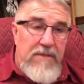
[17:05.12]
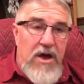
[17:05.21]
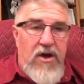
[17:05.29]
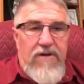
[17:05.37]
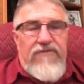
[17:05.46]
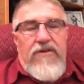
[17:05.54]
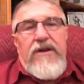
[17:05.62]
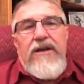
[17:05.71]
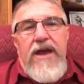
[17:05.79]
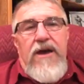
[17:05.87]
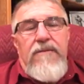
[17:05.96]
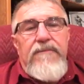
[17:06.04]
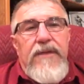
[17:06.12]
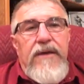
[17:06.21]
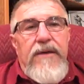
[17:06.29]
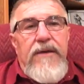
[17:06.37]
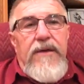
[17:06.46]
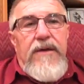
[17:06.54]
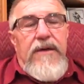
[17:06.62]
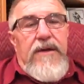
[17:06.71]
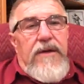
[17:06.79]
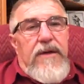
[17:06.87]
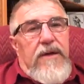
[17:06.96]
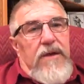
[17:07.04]
my offering. Now,
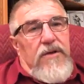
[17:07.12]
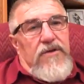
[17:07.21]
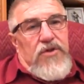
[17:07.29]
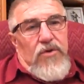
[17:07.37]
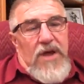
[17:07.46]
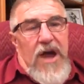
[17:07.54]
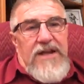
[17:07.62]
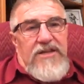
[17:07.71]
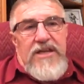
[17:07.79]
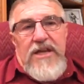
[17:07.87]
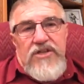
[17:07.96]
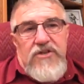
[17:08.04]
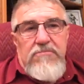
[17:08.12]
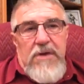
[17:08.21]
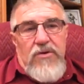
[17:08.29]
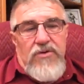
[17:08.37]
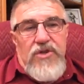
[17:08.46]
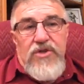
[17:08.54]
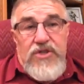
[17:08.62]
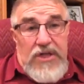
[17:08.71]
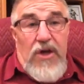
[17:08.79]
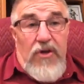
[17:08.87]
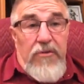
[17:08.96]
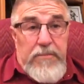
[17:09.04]
so God says to Moses,
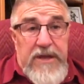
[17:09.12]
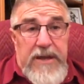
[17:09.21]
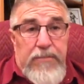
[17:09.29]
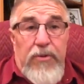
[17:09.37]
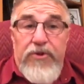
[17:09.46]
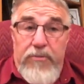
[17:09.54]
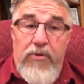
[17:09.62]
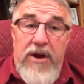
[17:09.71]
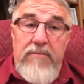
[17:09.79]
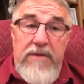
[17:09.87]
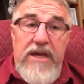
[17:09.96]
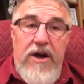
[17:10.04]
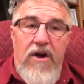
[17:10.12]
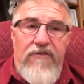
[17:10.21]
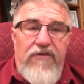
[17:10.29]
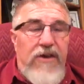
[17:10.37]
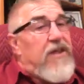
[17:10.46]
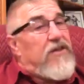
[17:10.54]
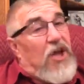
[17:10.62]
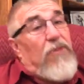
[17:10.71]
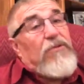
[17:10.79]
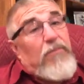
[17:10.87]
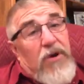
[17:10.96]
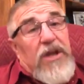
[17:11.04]
tell the people to bring me an offering and tell
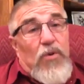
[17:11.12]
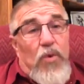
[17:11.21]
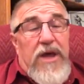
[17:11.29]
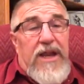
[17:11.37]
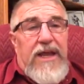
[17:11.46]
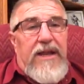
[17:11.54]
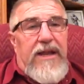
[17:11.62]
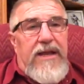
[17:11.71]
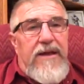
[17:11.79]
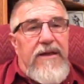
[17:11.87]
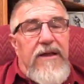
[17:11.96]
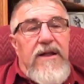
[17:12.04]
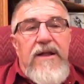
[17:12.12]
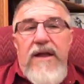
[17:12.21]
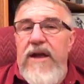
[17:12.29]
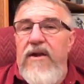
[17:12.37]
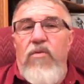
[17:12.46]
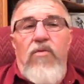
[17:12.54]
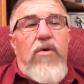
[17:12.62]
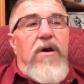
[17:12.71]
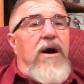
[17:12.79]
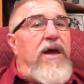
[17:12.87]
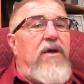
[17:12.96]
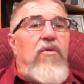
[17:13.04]
them to bring it willingly. I don't
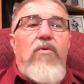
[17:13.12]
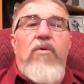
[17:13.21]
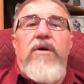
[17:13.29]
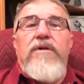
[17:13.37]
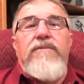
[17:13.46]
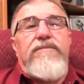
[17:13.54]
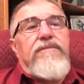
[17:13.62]
want, I don't want,